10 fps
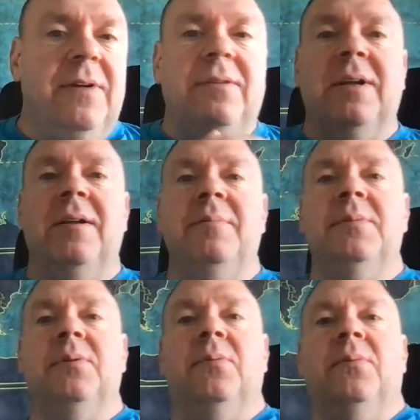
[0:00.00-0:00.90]

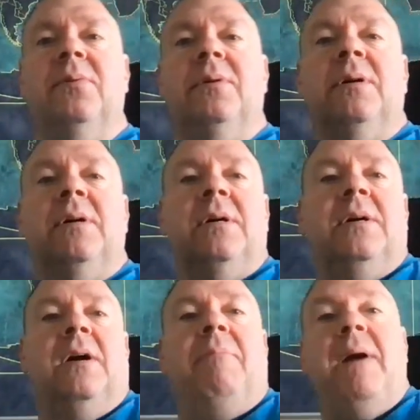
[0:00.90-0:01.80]
outcomes or
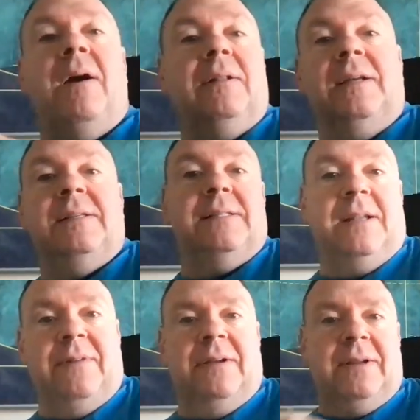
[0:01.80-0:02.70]
a parallel set
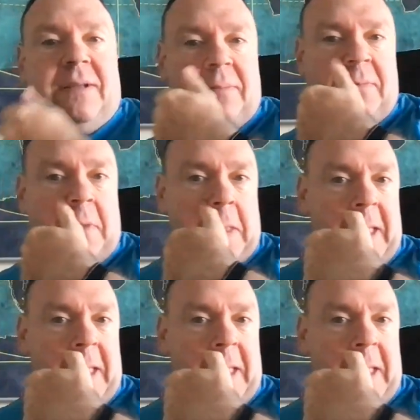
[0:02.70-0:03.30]
of outcomes.